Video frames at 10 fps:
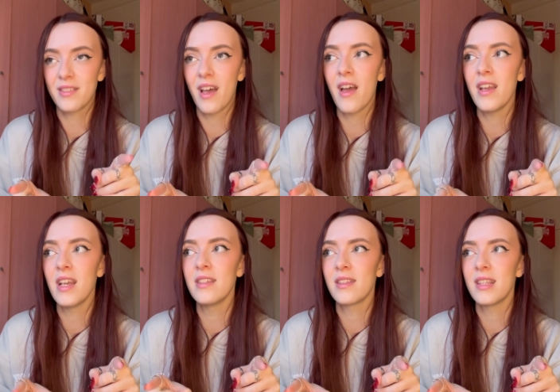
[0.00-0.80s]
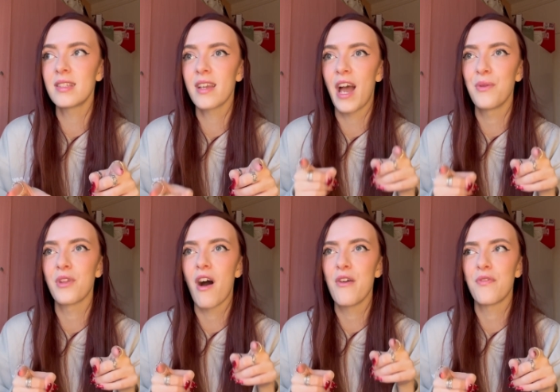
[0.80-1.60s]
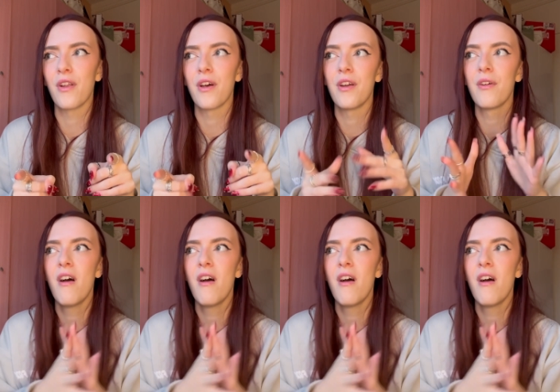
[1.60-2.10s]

There is this account that I follow